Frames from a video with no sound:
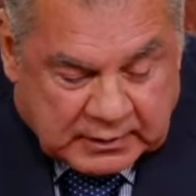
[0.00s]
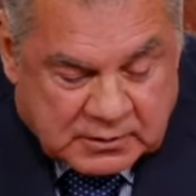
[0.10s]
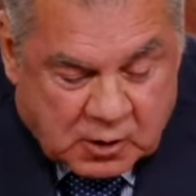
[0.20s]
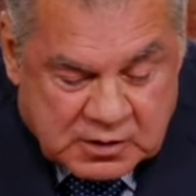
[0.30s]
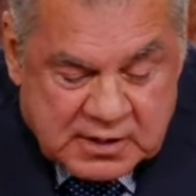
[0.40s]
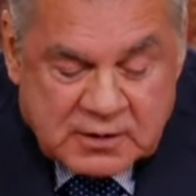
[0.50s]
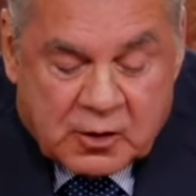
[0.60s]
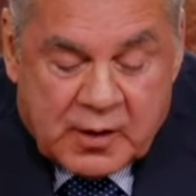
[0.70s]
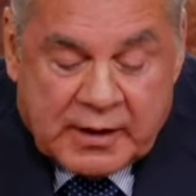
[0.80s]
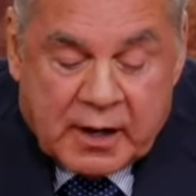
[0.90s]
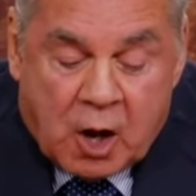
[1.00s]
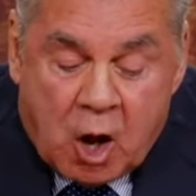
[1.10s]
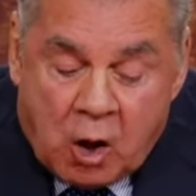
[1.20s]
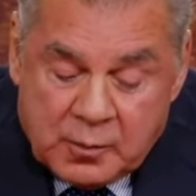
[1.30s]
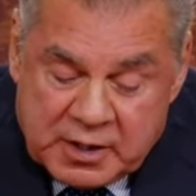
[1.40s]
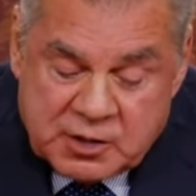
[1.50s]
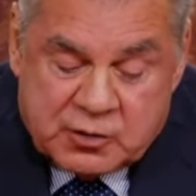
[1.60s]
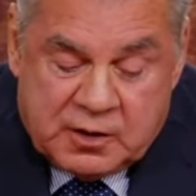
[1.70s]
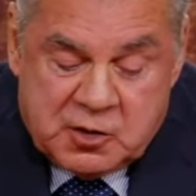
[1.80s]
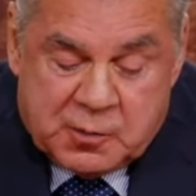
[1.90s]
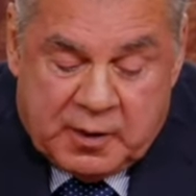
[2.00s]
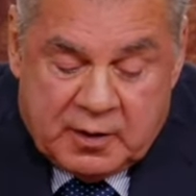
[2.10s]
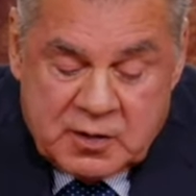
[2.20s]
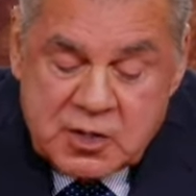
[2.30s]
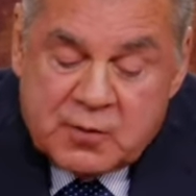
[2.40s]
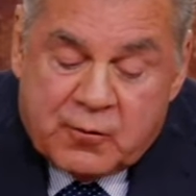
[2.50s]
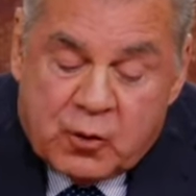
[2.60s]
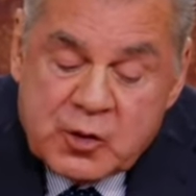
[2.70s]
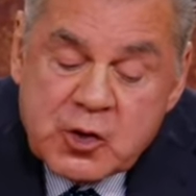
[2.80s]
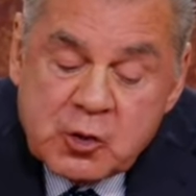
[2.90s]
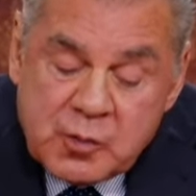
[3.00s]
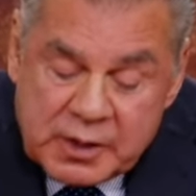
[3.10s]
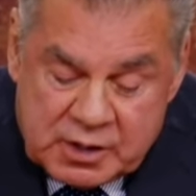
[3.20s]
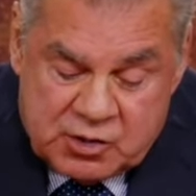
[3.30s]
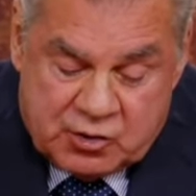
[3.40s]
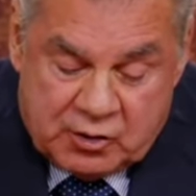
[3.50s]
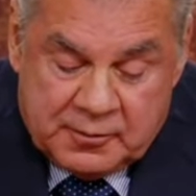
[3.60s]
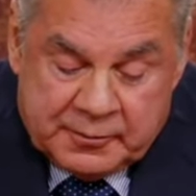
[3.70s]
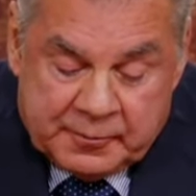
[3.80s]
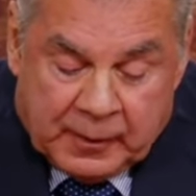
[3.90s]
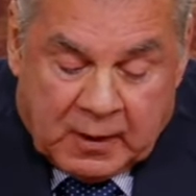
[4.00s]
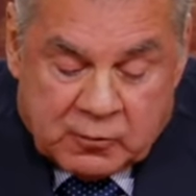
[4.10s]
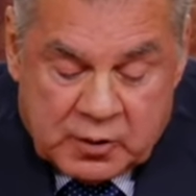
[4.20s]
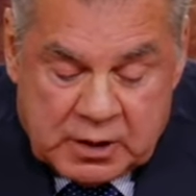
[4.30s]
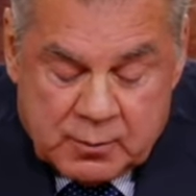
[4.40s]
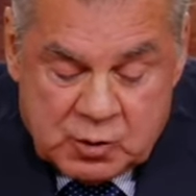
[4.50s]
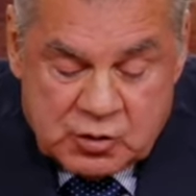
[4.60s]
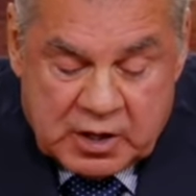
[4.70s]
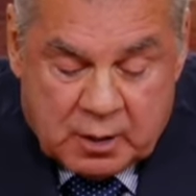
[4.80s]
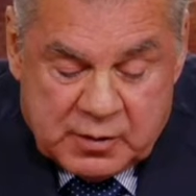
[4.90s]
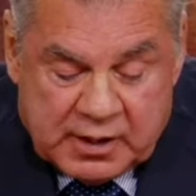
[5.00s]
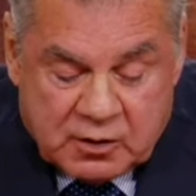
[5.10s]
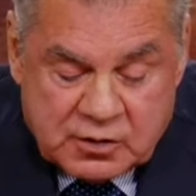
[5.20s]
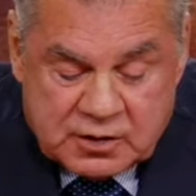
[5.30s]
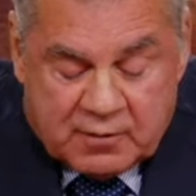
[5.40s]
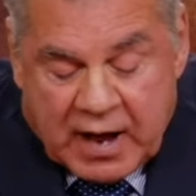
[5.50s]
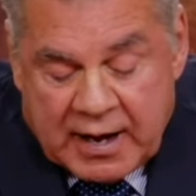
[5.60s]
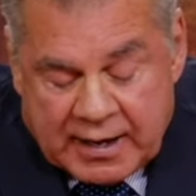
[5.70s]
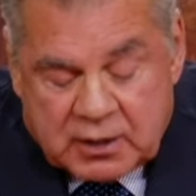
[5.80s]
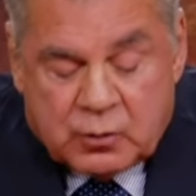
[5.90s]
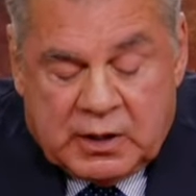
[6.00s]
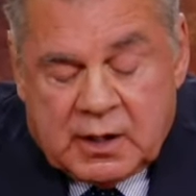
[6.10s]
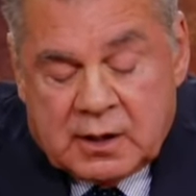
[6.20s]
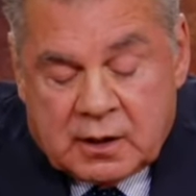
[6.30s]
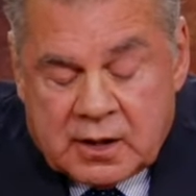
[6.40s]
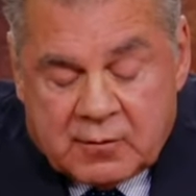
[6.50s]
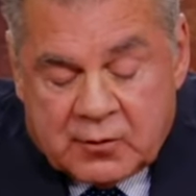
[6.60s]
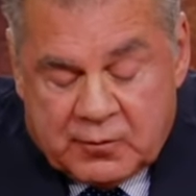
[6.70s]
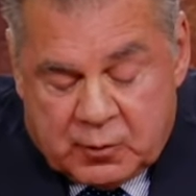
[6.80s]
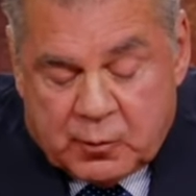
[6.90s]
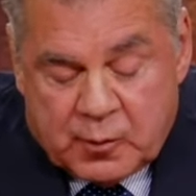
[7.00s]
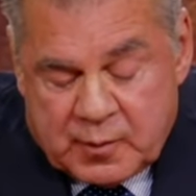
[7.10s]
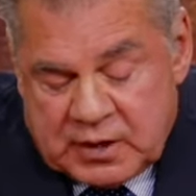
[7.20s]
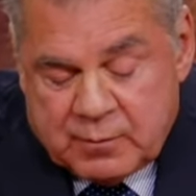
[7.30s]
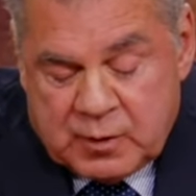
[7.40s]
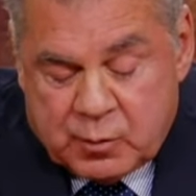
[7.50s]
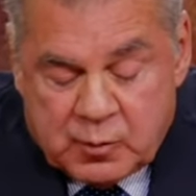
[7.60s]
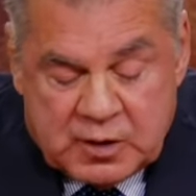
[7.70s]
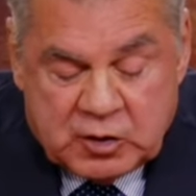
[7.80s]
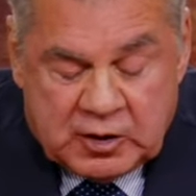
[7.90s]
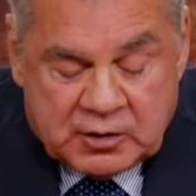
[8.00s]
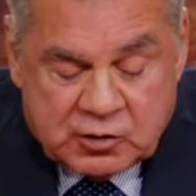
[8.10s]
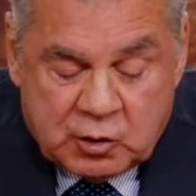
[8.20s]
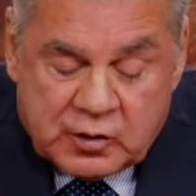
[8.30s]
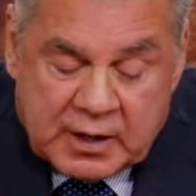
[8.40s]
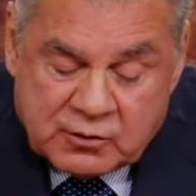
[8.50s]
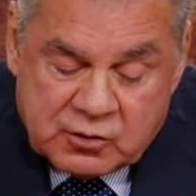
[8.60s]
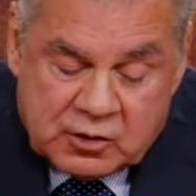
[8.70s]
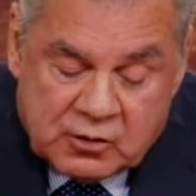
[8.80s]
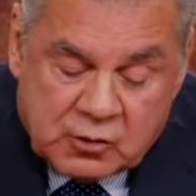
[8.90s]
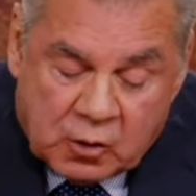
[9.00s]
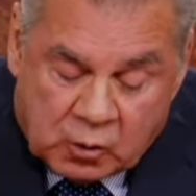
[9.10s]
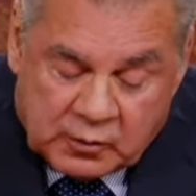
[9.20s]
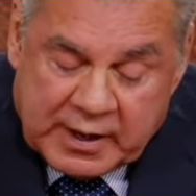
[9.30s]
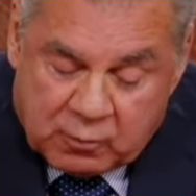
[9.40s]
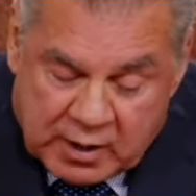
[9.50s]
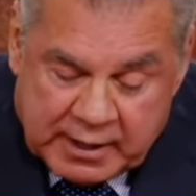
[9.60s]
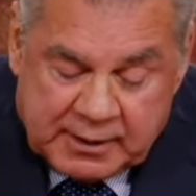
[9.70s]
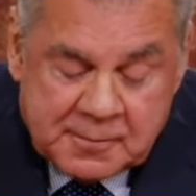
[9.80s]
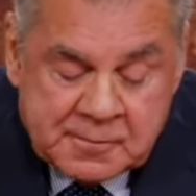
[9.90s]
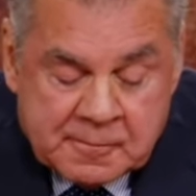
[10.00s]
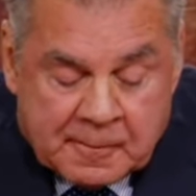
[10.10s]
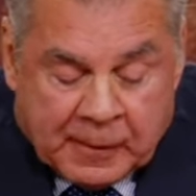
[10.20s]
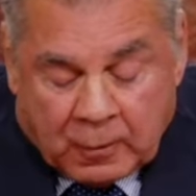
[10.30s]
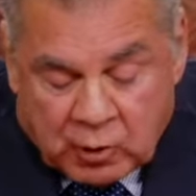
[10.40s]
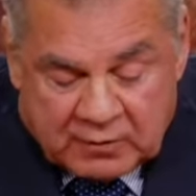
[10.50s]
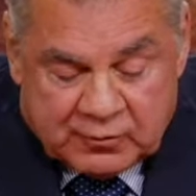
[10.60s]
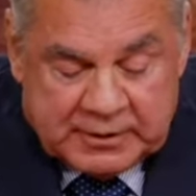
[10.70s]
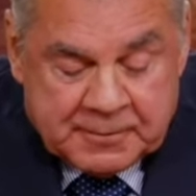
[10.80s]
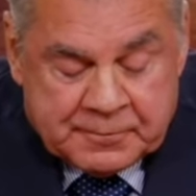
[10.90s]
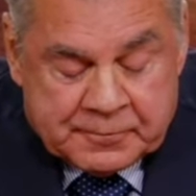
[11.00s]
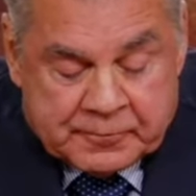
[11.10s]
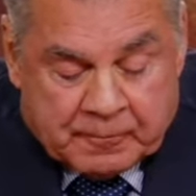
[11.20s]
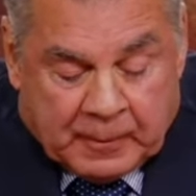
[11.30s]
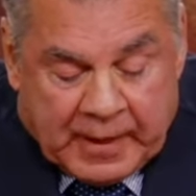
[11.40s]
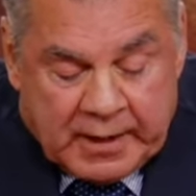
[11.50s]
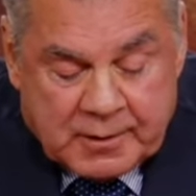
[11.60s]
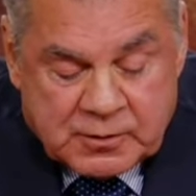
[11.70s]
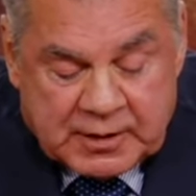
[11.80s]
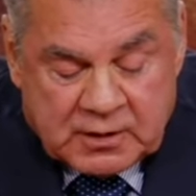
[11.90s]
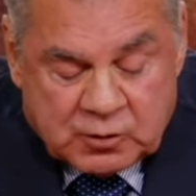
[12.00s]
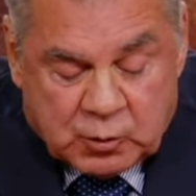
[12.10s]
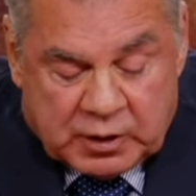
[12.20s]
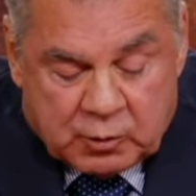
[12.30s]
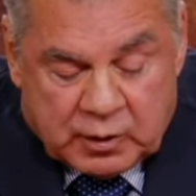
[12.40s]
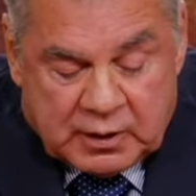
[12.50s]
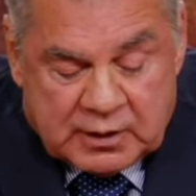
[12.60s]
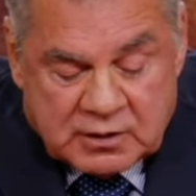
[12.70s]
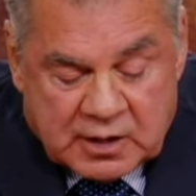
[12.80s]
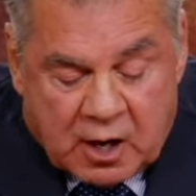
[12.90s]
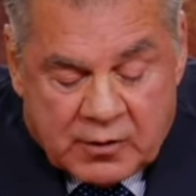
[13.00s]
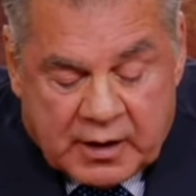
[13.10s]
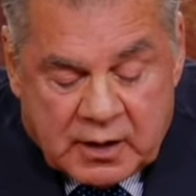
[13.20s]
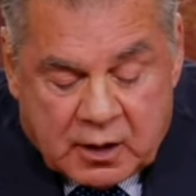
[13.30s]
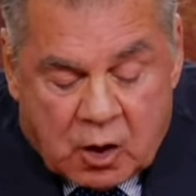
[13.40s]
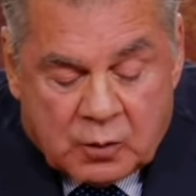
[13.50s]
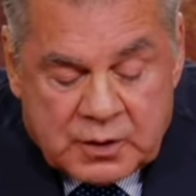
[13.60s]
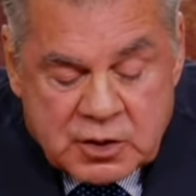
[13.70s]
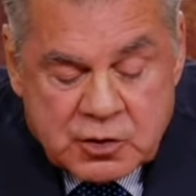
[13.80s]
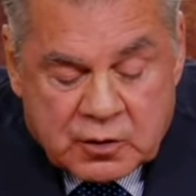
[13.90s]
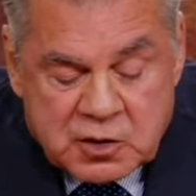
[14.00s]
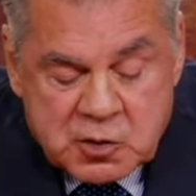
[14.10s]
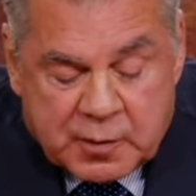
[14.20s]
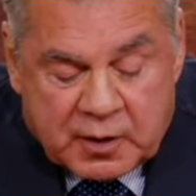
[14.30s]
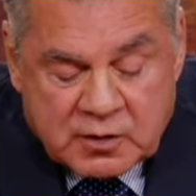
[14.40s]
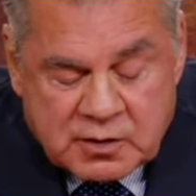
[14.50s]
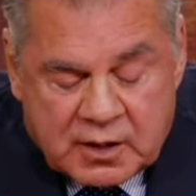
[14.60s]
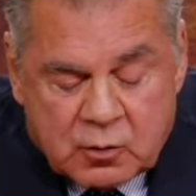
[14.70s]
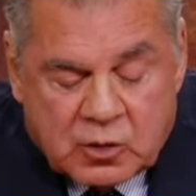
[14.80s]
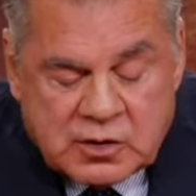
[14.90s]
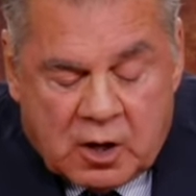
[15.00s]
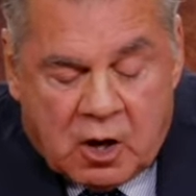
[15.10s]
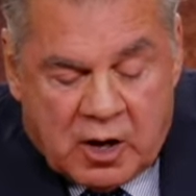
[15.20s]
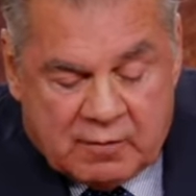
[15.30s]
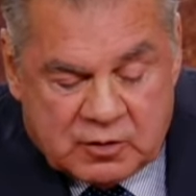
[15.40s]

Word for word: So it says, Are they not all ministering spirits sent forth to minister for them who shall be heirs? I like to read it a little different, if you give me permission. It's 2,000 years old, that writing, roughly. And it says, we could read it this way Are they not all ministering spirits? In other words, they all have a